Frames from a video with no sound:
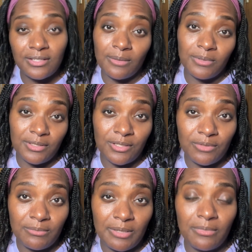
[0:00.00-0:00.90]
something to
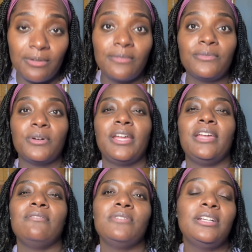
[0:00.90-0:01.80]
remember: for
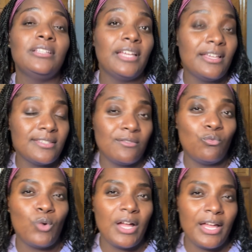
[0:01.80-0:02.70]
every glass of
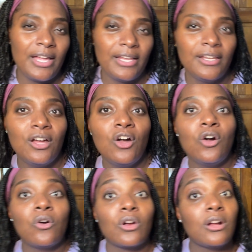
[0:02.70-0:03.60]
wine
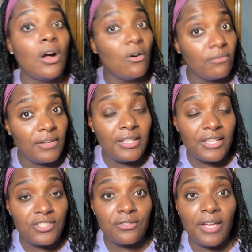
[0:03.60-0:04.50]
or coffee
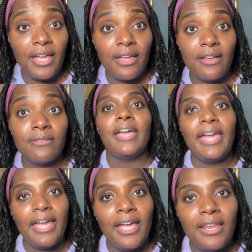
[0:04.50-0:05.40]
that you have,
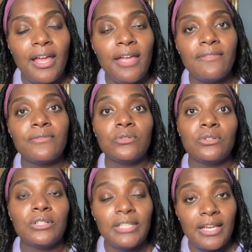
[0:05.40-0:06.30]
add a
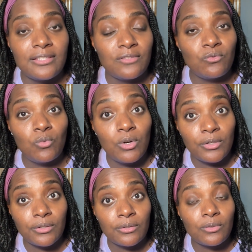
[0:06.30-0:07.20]
full glass of
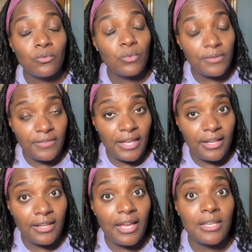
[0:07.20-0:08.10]
water with
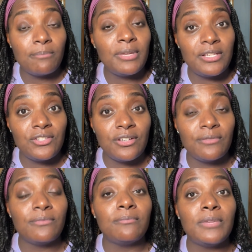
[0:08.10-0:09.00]
that and a pinch
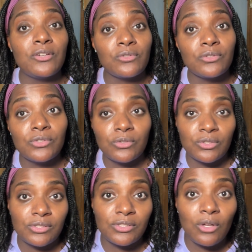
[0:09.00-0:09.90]
of minerals
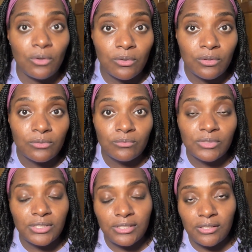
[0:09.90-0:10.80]
or salt,
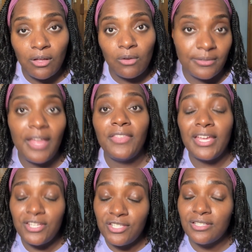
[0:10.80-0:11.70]
sea salt, and
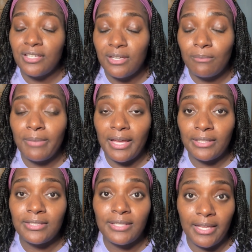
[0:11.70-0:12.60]
that should help
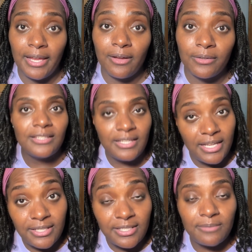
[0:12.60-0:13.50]
balance that out. The
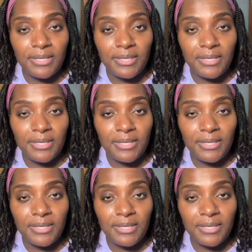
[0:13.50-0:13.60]
next tip